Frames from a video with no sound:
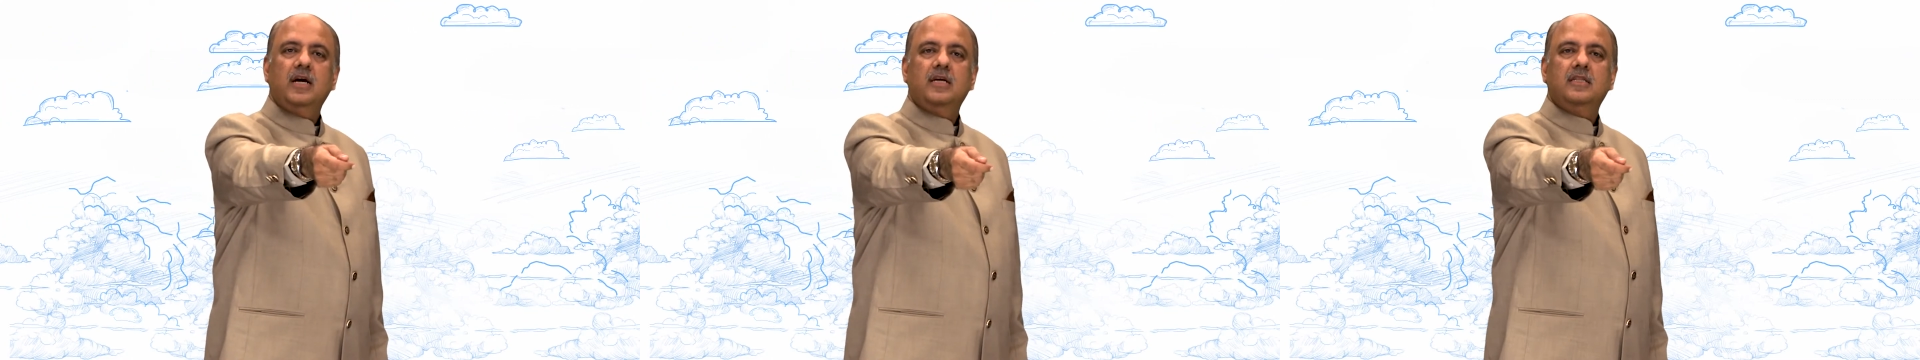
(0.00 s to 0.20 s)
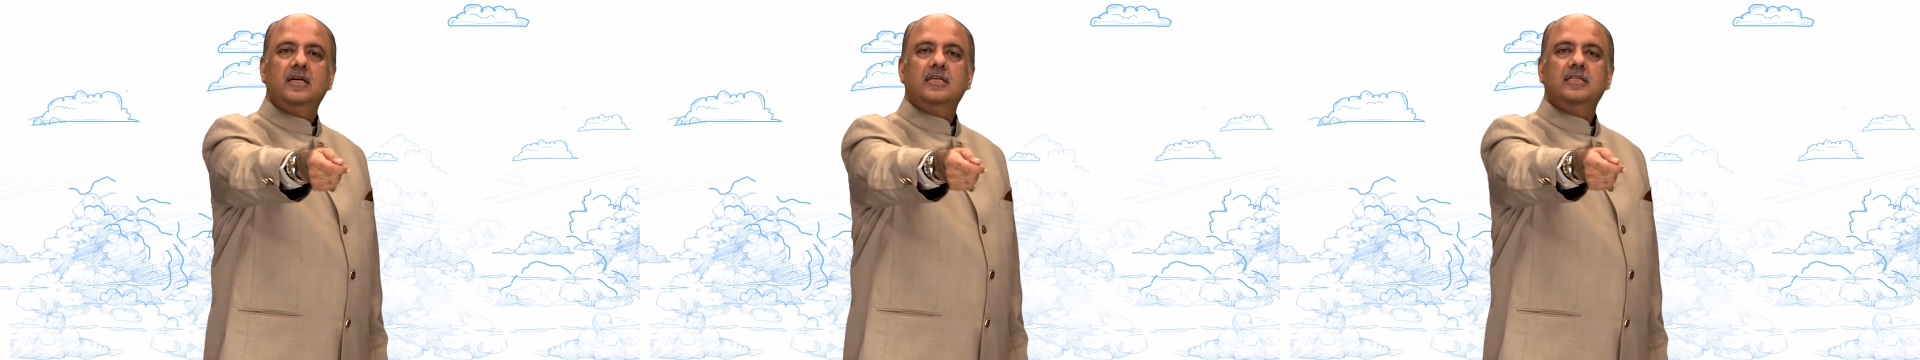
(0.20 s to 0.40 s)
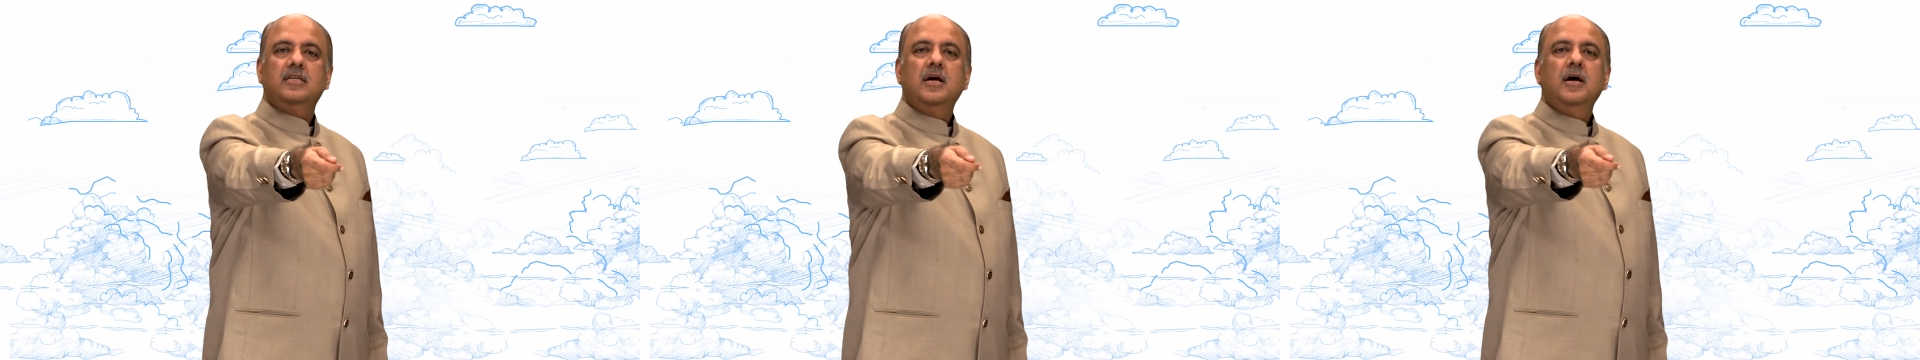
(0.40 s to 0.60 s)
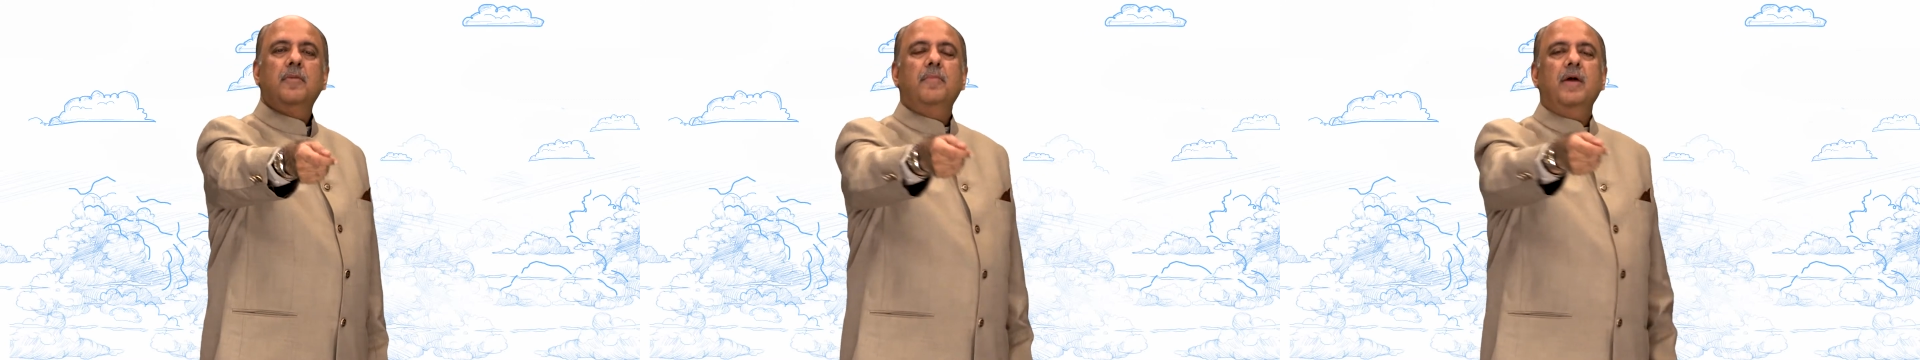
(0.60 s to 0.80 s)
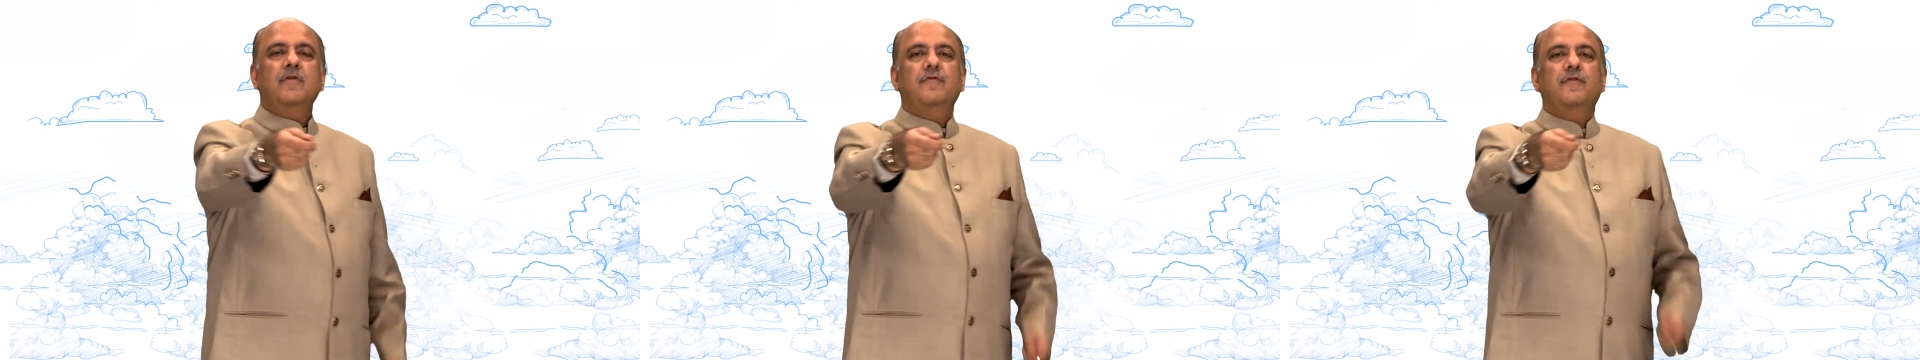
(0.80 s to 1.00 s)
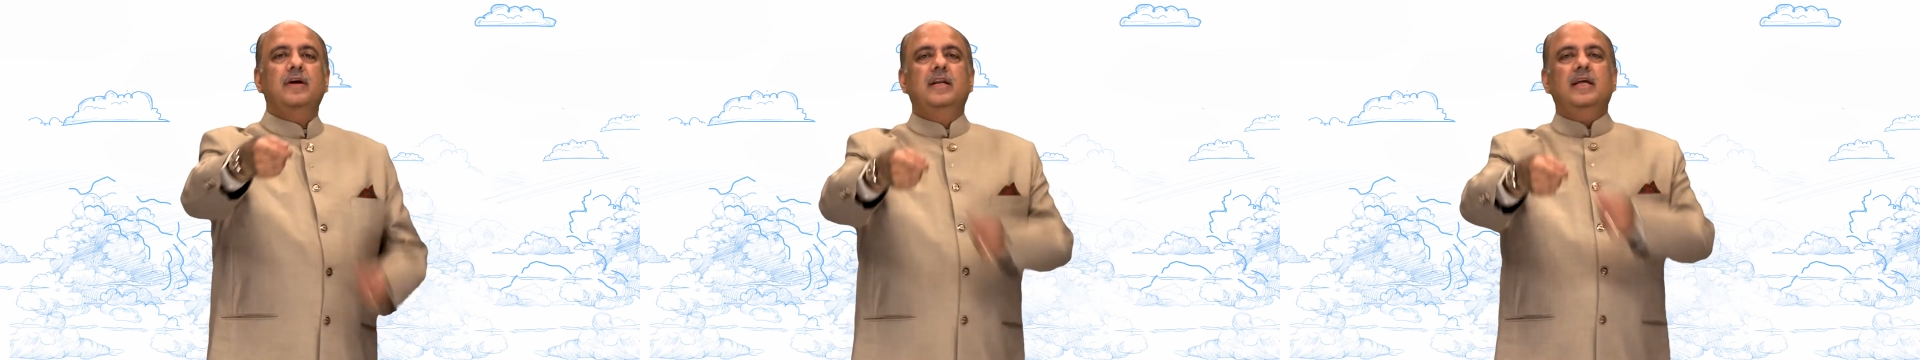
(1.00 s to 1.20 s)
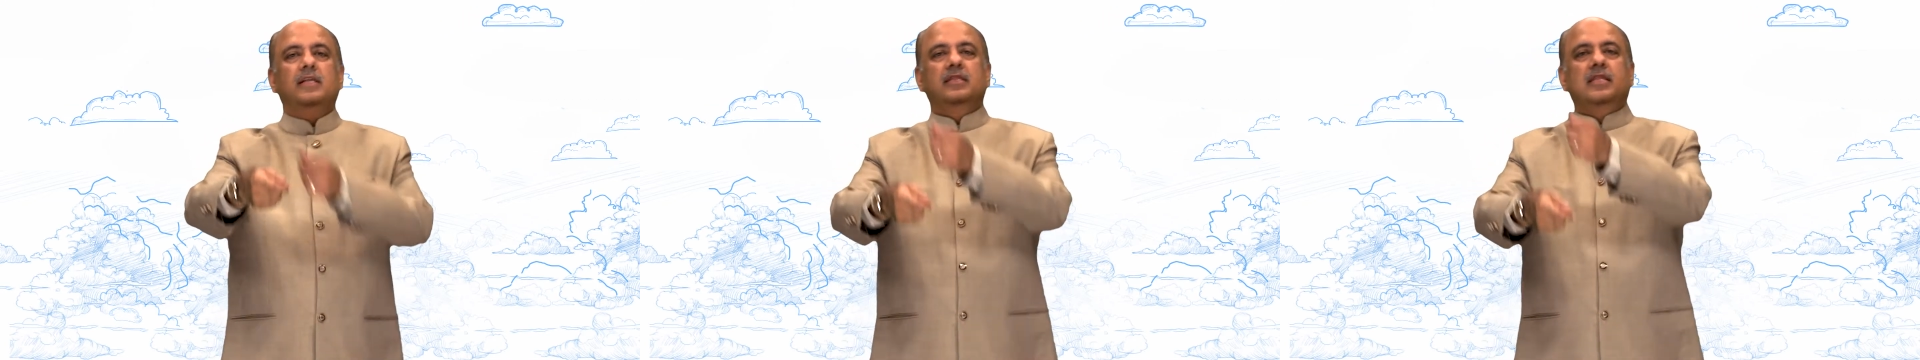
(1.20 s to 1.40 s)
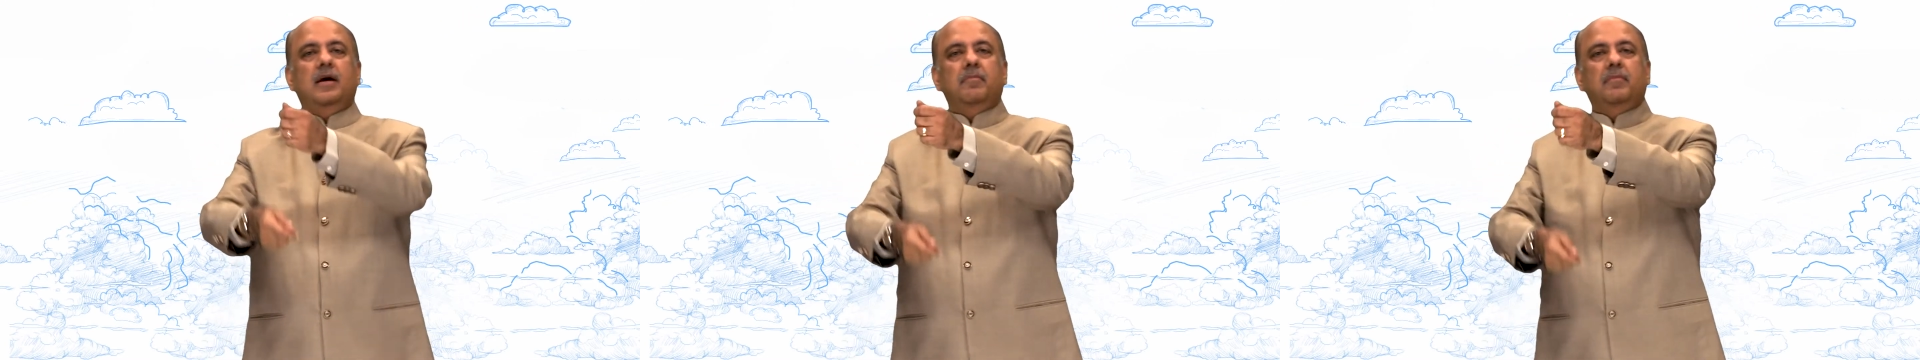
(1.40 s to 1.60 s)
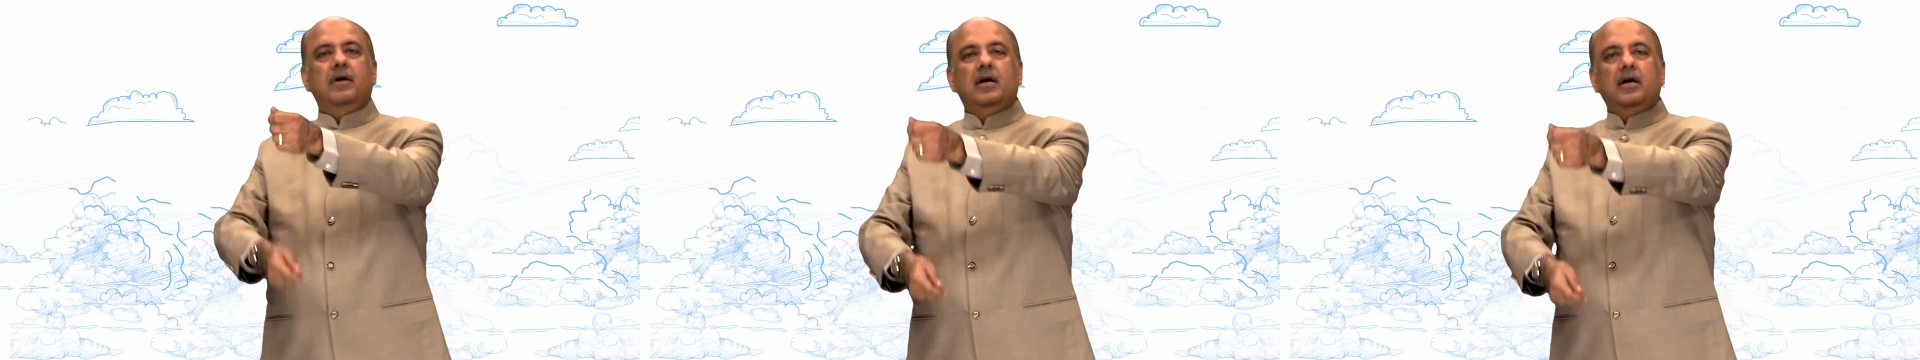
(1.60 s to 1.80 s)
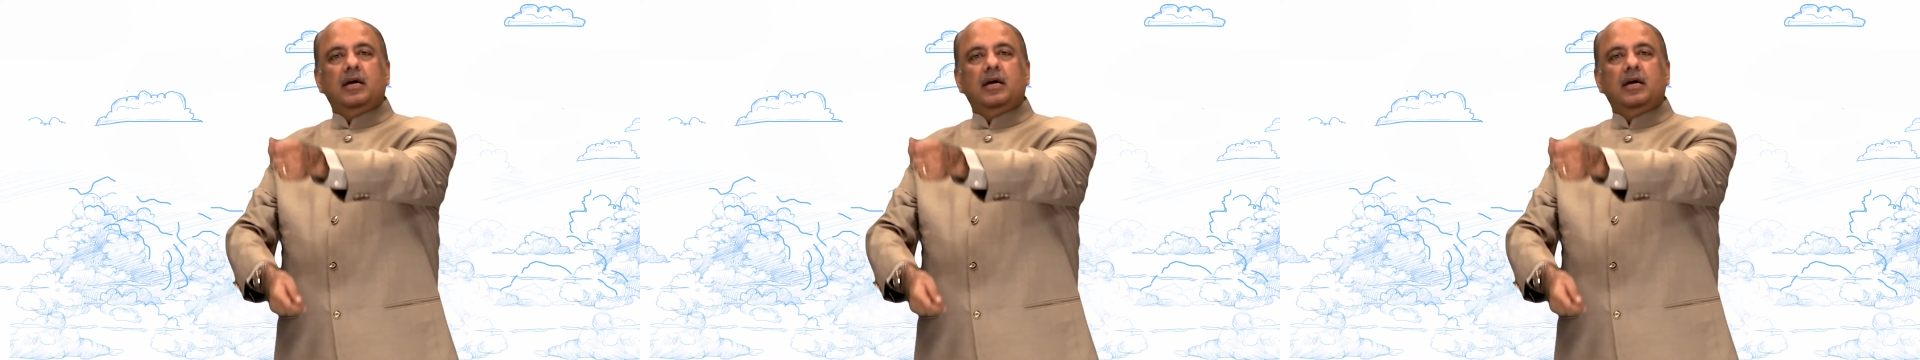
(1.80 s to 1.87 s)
others by feeding them.